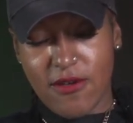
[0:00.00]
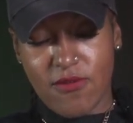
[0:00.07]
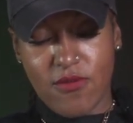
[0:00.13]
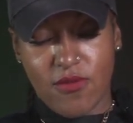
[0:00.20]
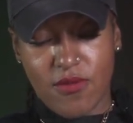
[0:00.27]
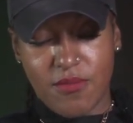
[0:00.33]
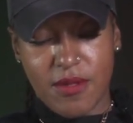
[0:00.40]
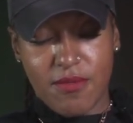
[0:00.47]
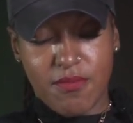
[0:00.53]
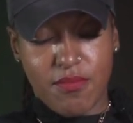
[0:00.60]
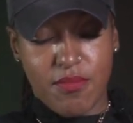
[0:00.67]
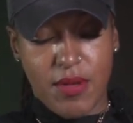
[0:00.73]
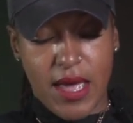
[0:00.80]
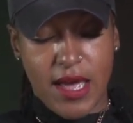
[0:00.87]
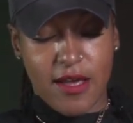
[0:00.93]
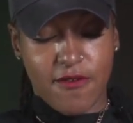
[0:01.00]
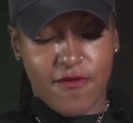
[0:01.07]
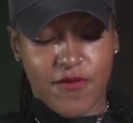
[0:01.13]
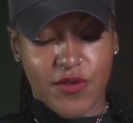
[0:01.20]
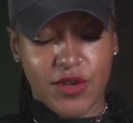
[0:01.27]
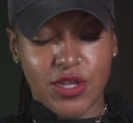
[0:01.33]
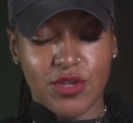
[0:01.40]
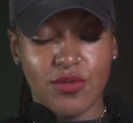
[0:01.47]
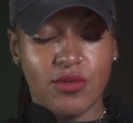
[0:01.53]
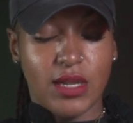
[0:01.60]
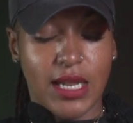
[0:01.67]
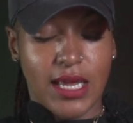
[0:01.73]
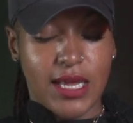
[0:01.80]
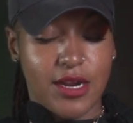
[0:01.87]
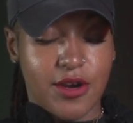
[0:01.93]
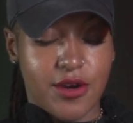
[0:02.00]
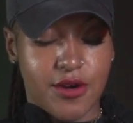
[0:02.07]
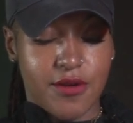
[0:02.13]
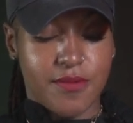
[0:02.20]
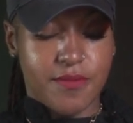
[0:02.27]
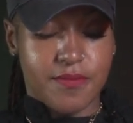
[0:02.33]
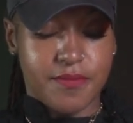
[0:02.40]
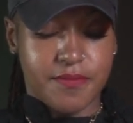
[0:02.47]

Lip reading: We will be back for you later.